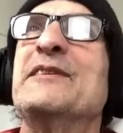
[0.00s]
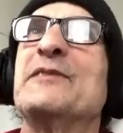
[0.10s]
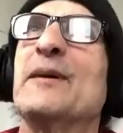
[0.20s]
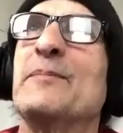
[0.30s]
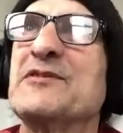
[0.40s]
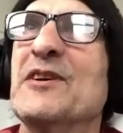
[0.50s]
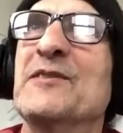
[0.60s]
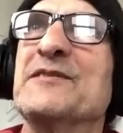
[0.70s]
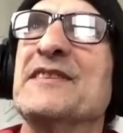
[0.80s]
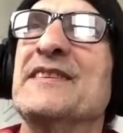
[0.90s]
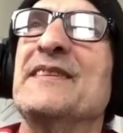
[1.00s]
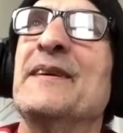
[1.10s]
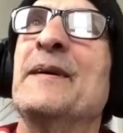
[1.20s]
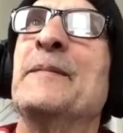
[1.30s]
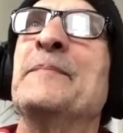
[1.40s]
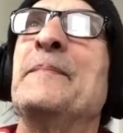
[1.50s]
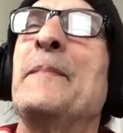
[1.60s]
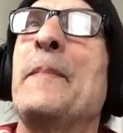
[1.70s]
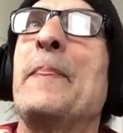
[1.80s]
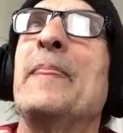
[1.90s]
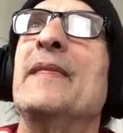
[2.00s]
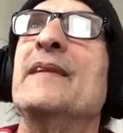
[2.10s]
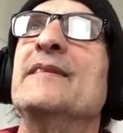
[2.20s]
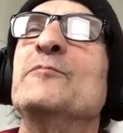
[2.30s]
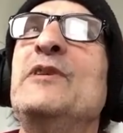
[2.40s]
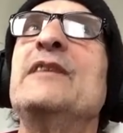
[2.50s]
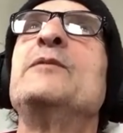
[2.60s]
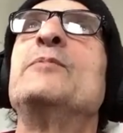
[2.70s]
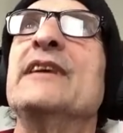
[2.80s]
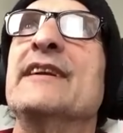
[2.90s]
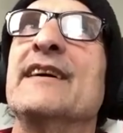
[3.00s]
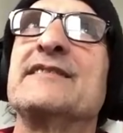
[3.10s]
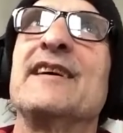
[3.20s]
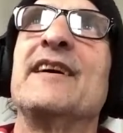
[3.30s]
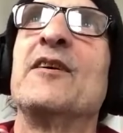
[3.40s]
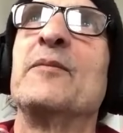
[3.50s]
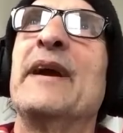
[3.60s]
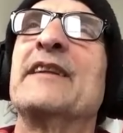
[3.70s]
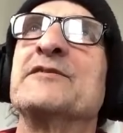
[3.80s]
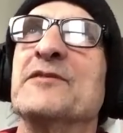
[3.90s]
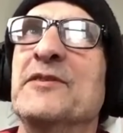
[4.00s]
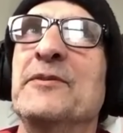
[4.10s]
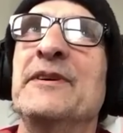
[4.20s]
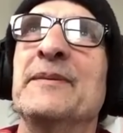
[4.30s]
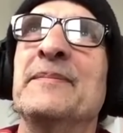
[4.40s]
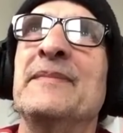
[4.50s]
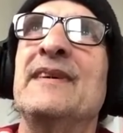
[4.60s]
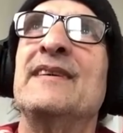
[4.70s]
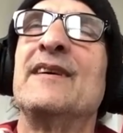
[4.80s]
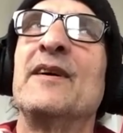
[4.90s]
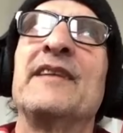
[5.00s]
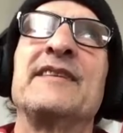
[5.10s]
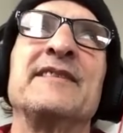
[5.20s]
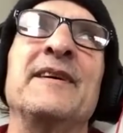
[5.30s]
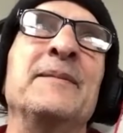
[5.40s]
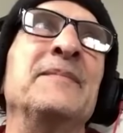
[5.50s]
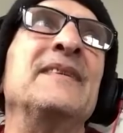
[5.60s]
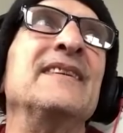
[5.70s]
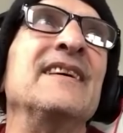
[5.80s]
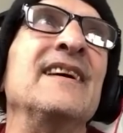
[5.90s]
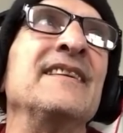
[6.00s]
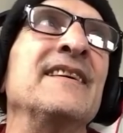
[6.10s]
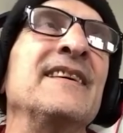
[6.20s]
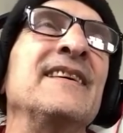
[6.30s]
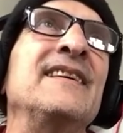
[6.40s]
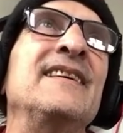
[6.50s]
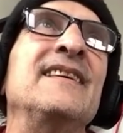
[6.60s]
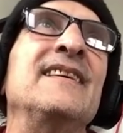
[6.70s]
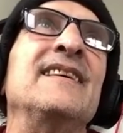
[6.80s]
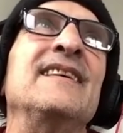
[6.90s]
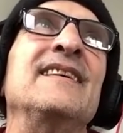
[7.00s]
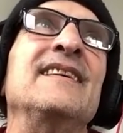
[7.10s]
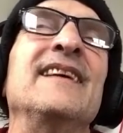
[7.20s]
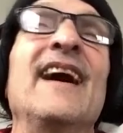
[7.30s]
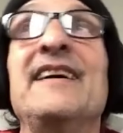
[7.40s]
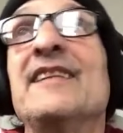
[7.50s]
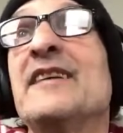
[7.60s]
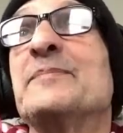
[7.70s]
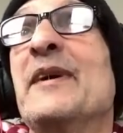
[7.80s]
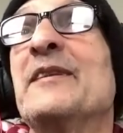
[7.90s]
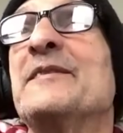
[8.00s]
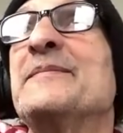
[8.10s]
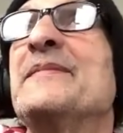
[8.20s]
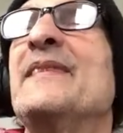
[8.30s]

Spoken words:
to a couple shows, and really, really nice guy. Our manager knew him at the time, and he liked metal.